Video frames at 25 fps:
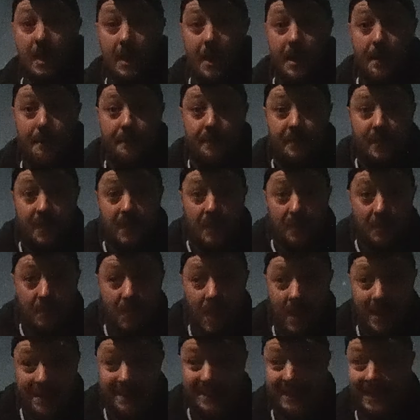um,
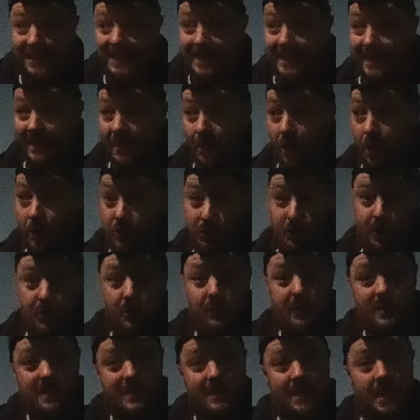my technique on
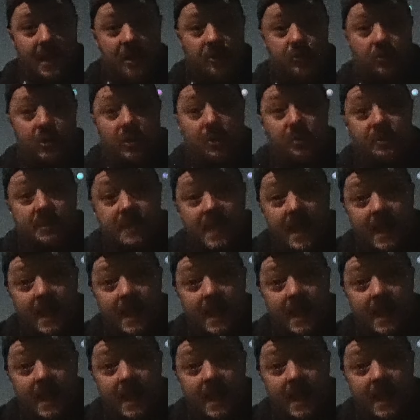shooting star trails